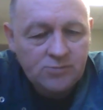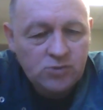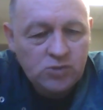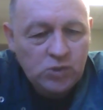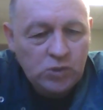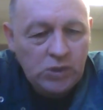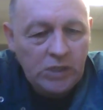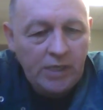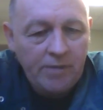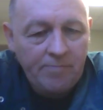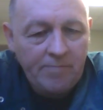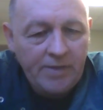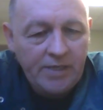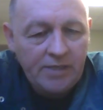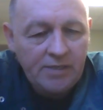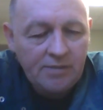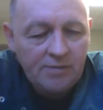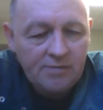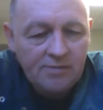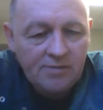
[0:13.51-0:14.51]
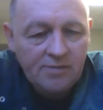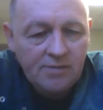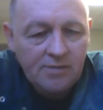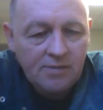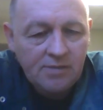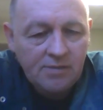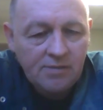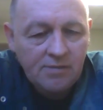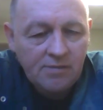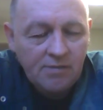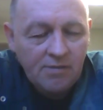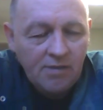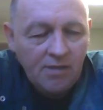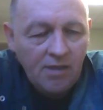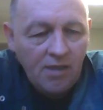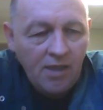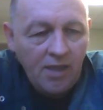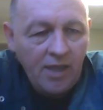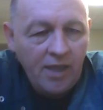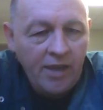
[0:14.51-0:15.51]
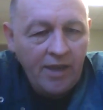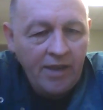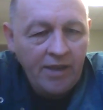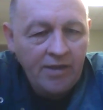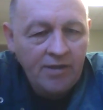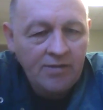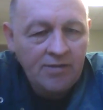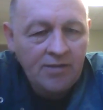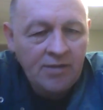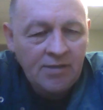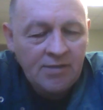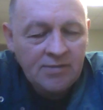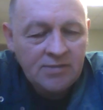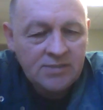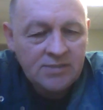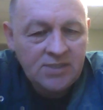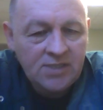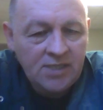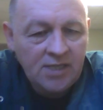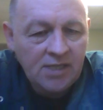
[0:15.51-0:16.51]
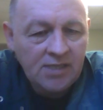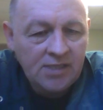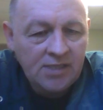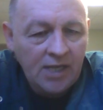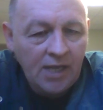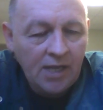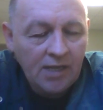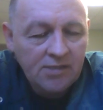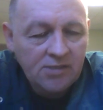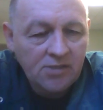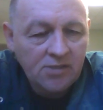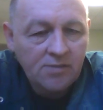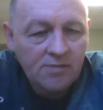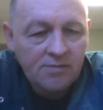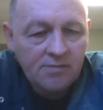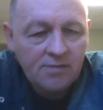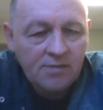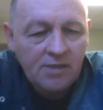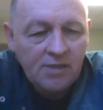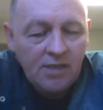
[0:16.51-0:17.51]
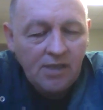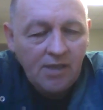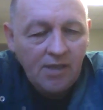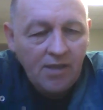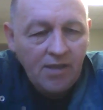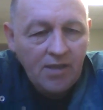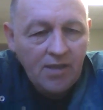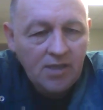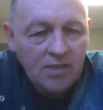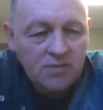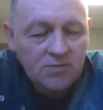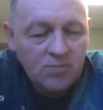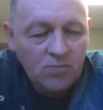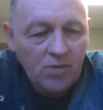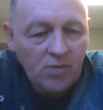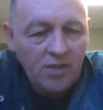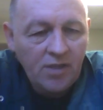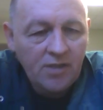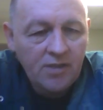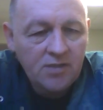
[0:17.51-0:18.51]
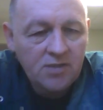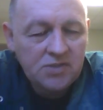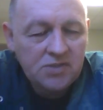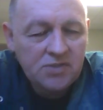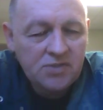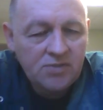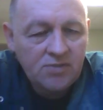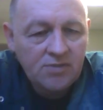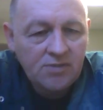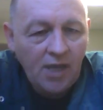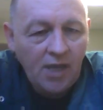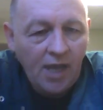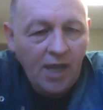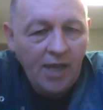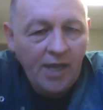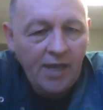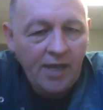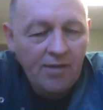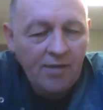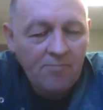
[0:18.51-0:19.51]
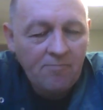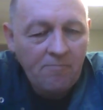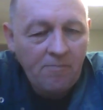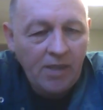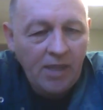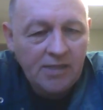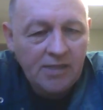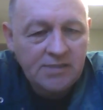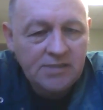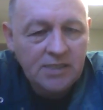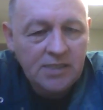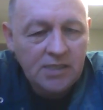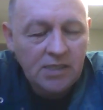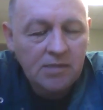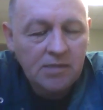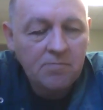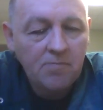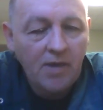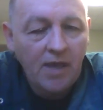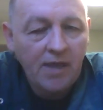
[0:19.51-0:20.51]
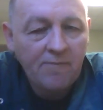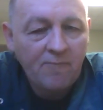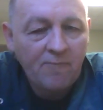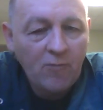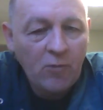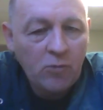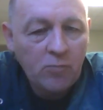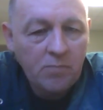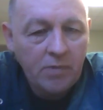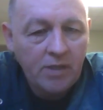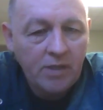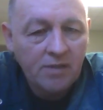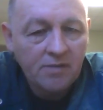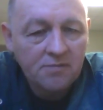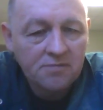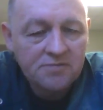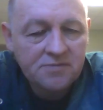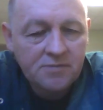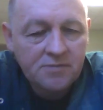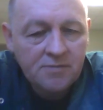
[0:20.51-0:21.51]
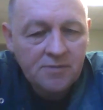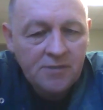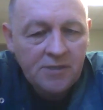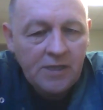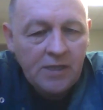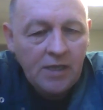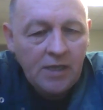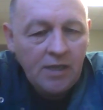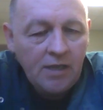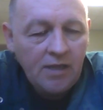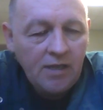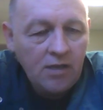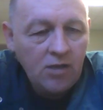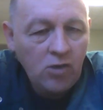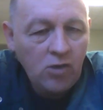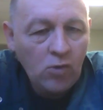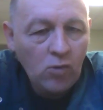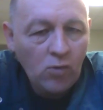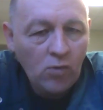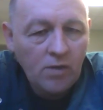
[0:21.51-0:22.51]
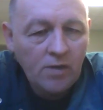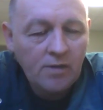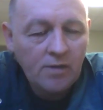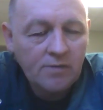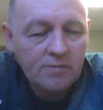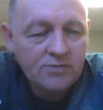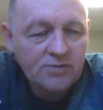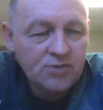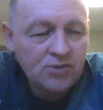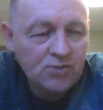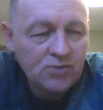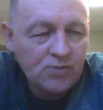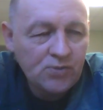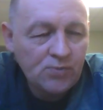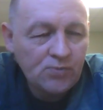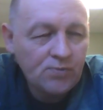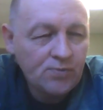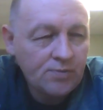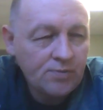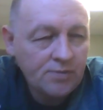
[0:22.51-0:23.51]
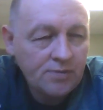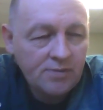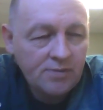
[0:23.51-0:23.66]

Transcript: treatment and seeing a doctor, as well as uh, maintaining my phone bills in order to